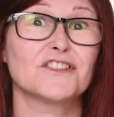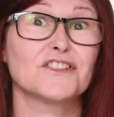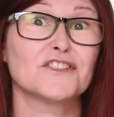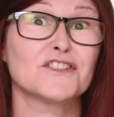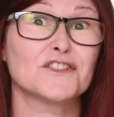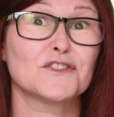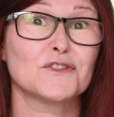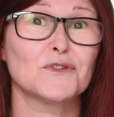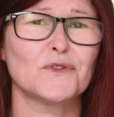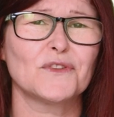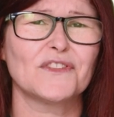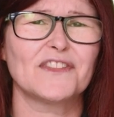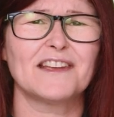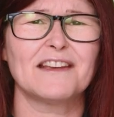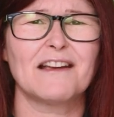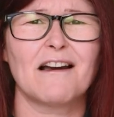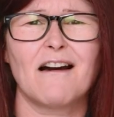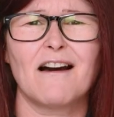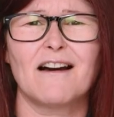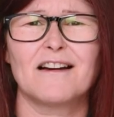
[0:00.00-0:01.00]
to suit
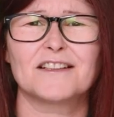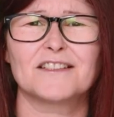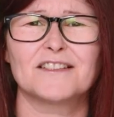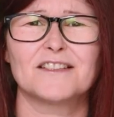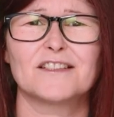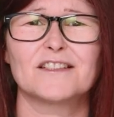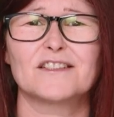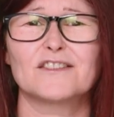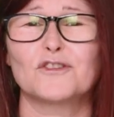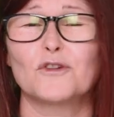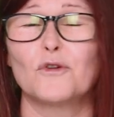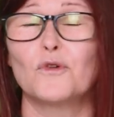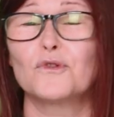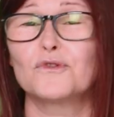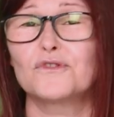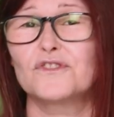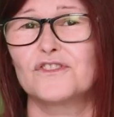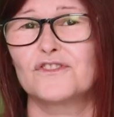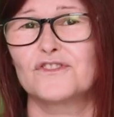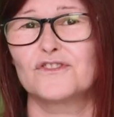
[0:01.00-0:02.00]
the artist
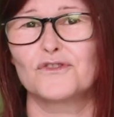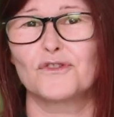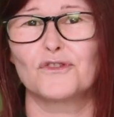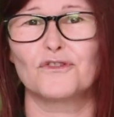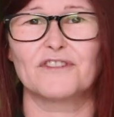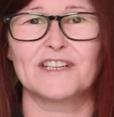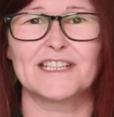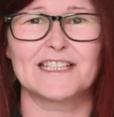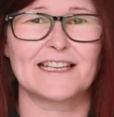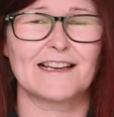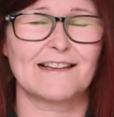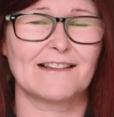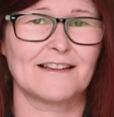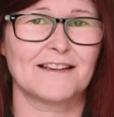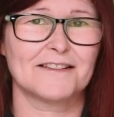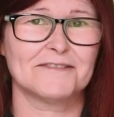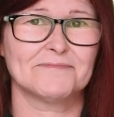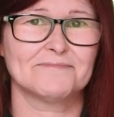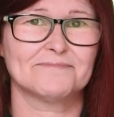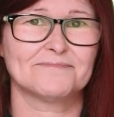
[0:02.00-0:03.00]
or
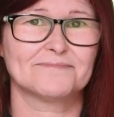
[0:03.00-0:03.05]
storyteller.